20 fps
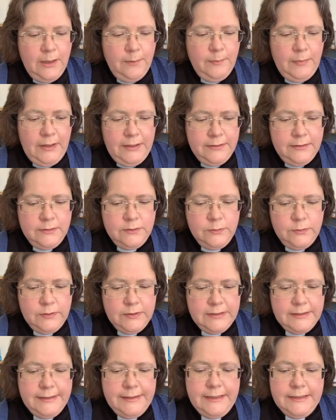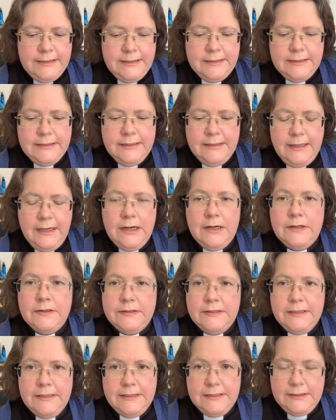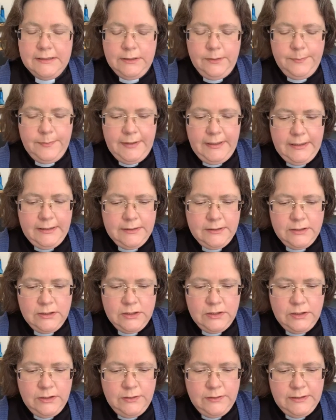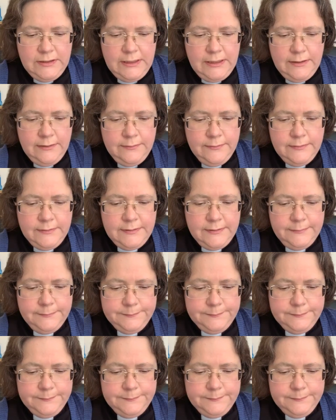by the doors leading to the artist's lobby and studios.